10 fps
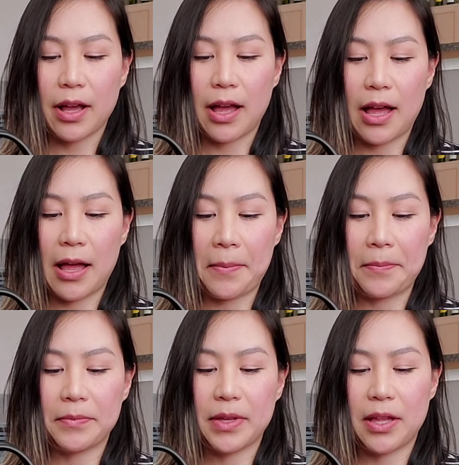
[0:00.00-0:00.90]

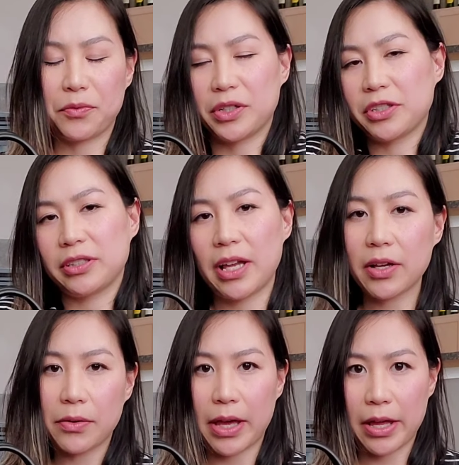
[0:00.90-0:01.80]
And we're just like,
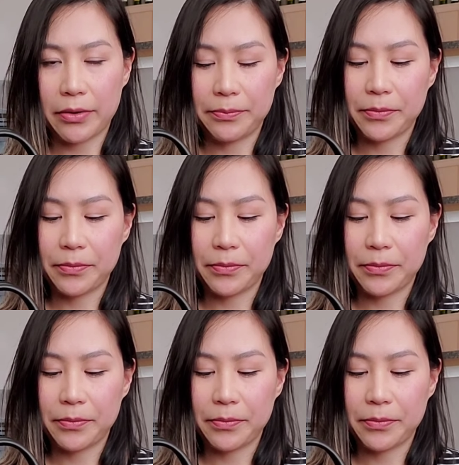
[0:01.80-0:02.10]
okay.